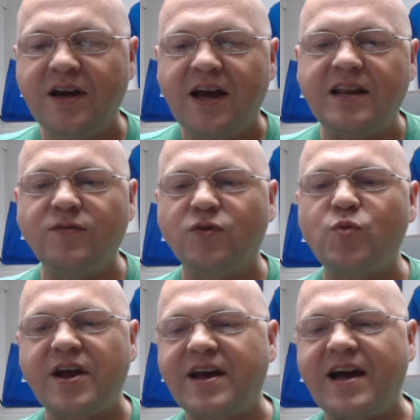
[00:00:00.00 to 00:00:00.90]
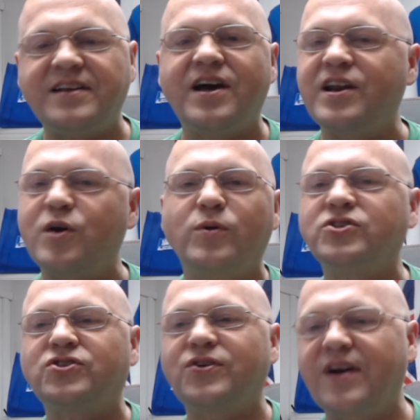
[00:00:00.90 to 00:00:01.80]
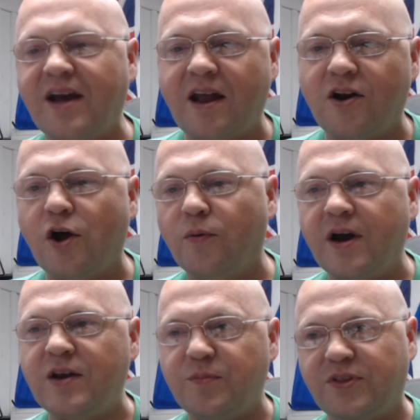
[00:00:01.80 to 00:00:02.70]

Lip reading: And even when I got done, I wasn't sure I got it all right.